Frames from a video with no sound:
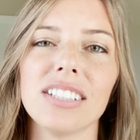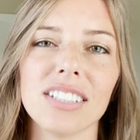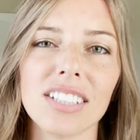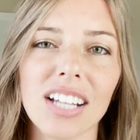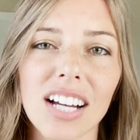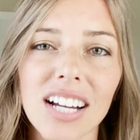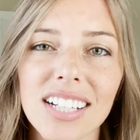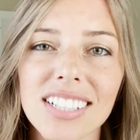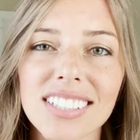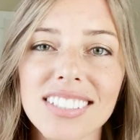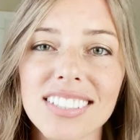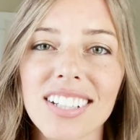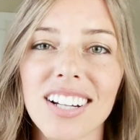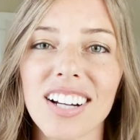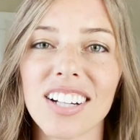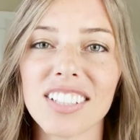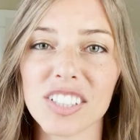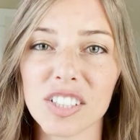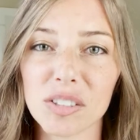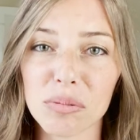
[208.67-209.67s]
lot
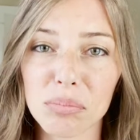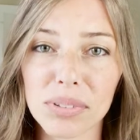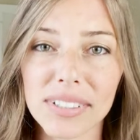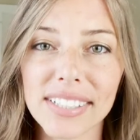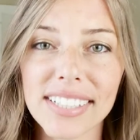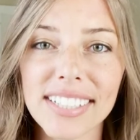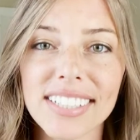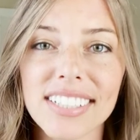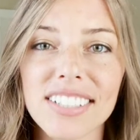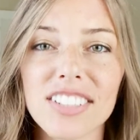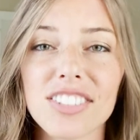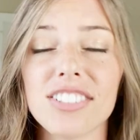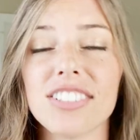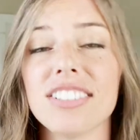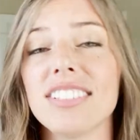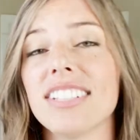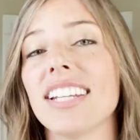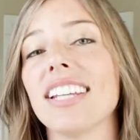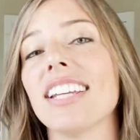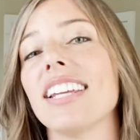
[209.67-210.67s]
on your plate
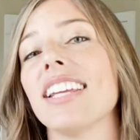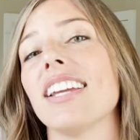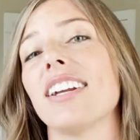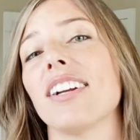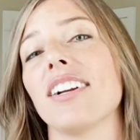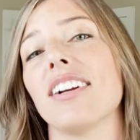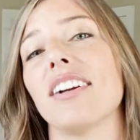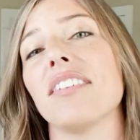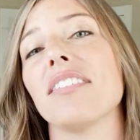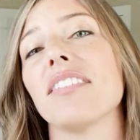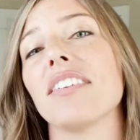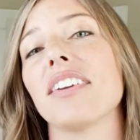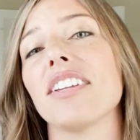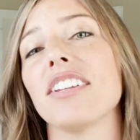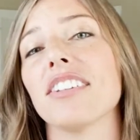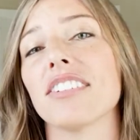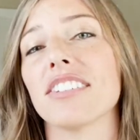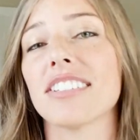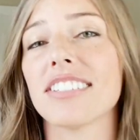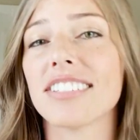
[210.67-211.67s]
just taking care of
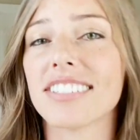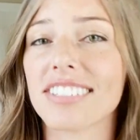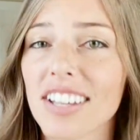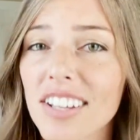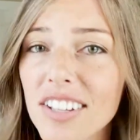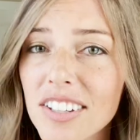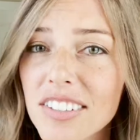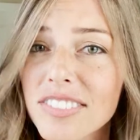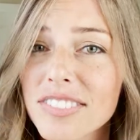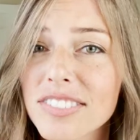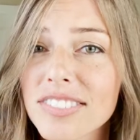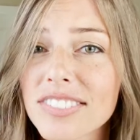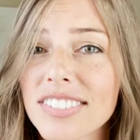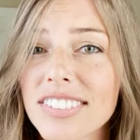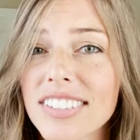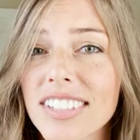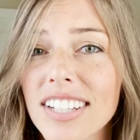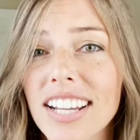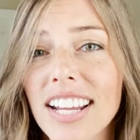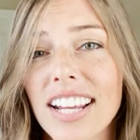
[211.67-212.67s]
yourself.
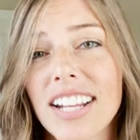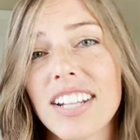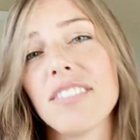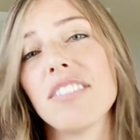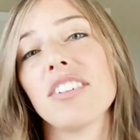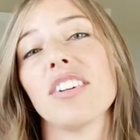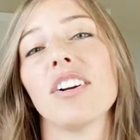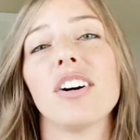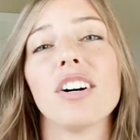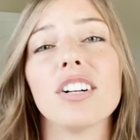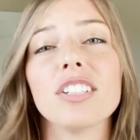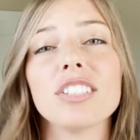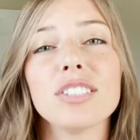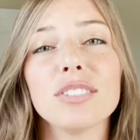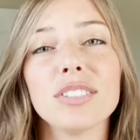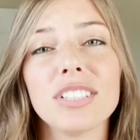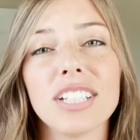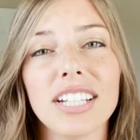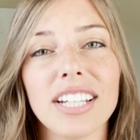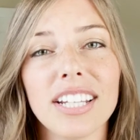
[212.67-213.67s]
And if you're also
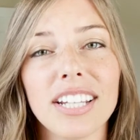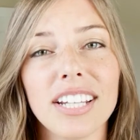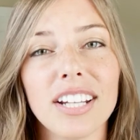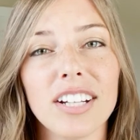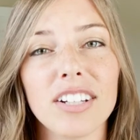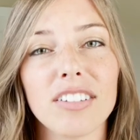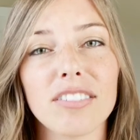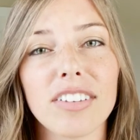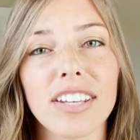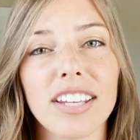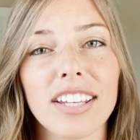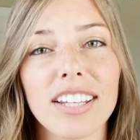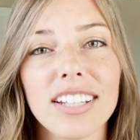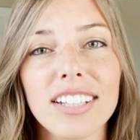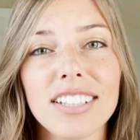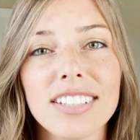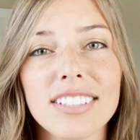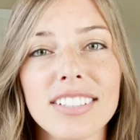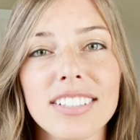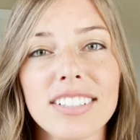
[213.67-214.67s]
taking care of
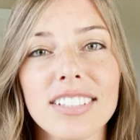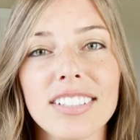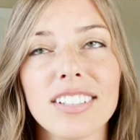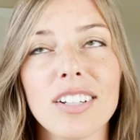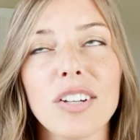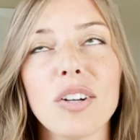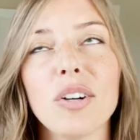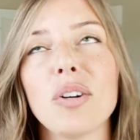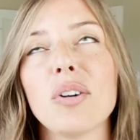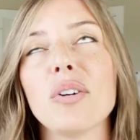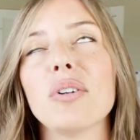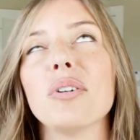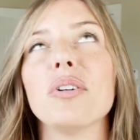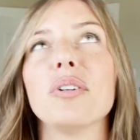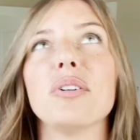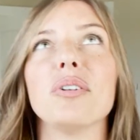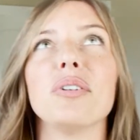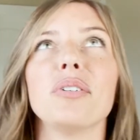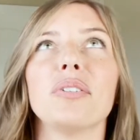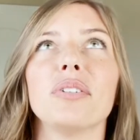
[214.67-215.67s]
kids,
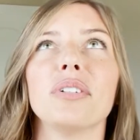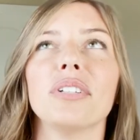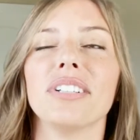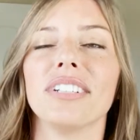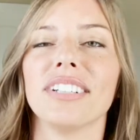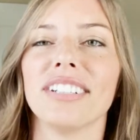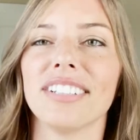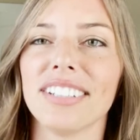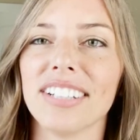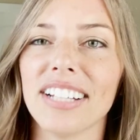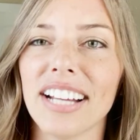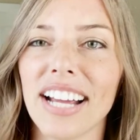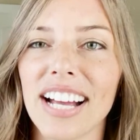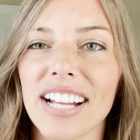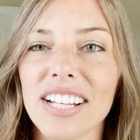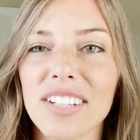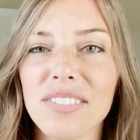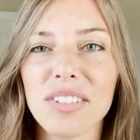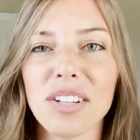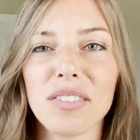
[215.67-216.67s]
whoo!
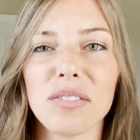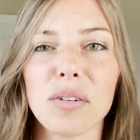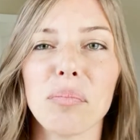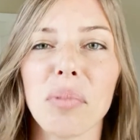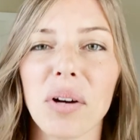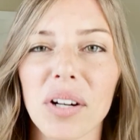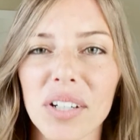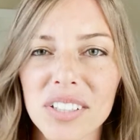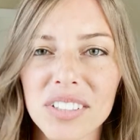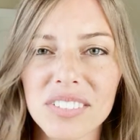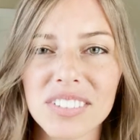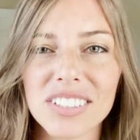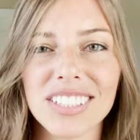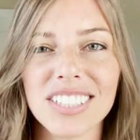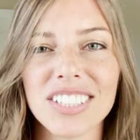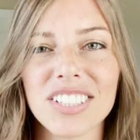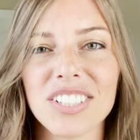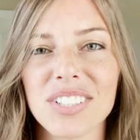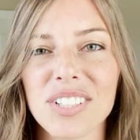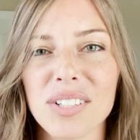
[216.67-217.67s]
And if you have a partner
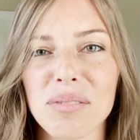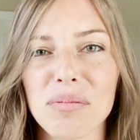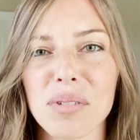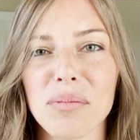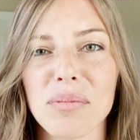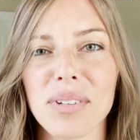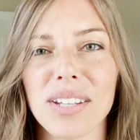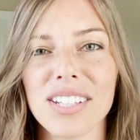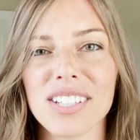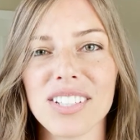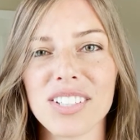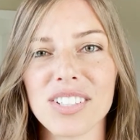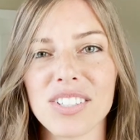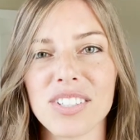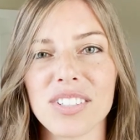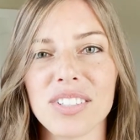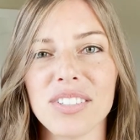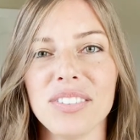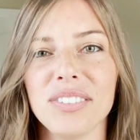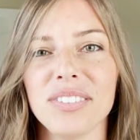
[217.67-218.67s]
relationship to manage
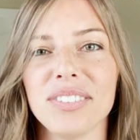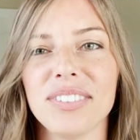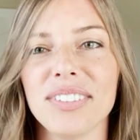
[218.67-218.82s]
too,